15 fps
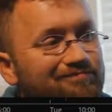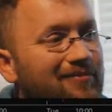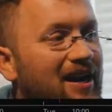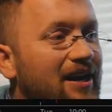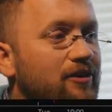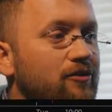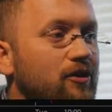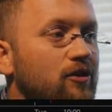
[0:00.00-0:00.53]

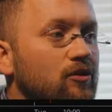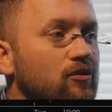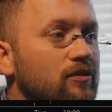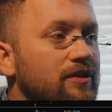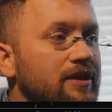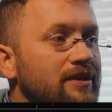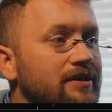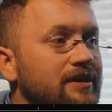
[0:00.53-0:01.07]
I don't know,
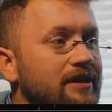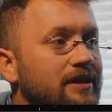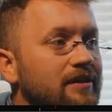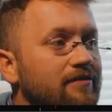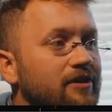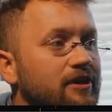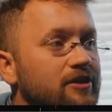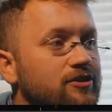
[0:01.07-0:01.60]
and then
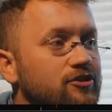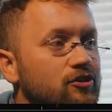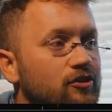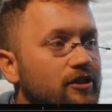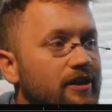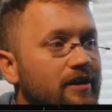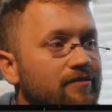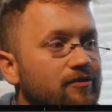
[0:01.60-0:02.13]
give a
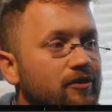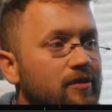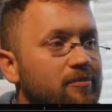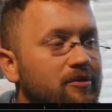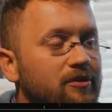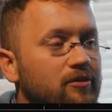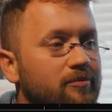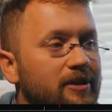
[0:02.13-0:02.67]
concerted effort up a
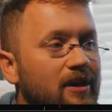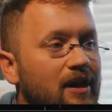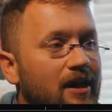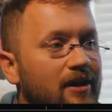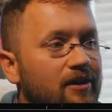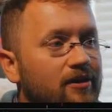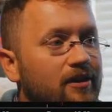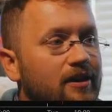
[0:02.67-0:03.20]
little bit
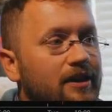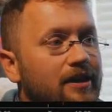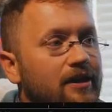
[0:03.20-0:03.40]
higher,